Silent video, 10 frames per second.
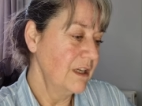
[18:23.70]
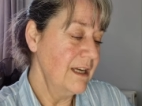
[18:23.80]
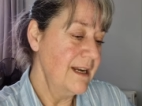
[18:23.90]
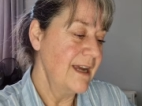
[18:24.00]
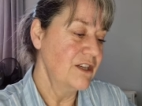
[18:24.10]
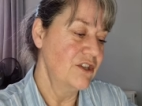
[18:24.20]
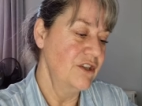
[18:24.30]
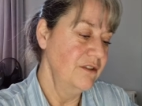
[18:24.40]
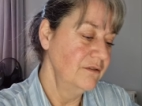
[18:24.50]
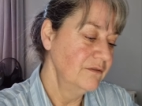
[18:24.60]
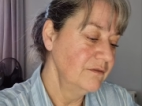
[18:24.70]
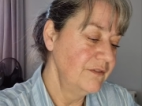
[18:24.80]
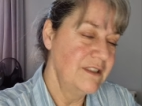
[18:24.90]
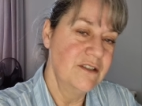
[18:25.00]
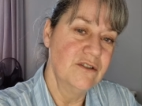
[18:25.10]
connection
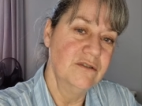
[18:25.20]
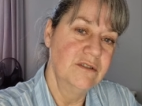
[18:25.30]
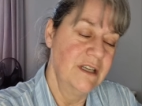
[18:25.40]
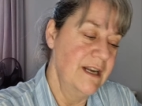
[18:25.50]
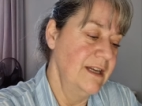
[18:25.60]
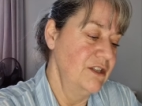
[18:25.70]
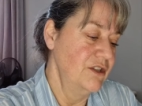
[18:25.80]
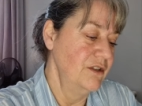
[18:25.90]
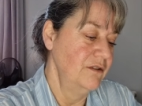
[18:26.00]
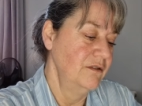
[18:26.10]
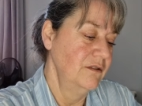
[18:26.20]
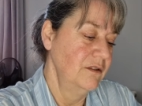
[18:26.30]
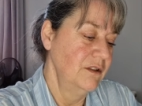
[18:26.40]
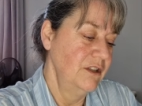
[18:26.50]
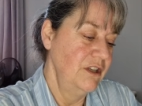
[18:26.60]
physical connection.
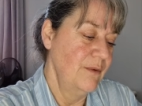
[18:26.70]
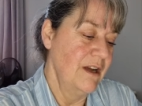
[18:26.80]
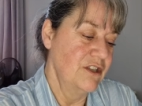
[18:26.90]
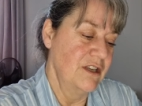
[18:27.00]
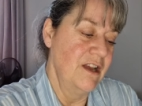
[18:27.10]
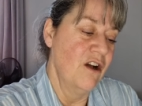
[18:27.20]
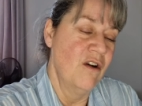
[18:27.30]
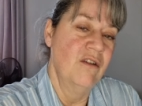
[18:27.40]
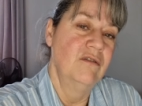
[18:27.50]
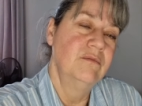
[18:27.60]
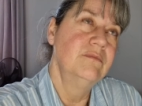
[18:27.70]
You actually are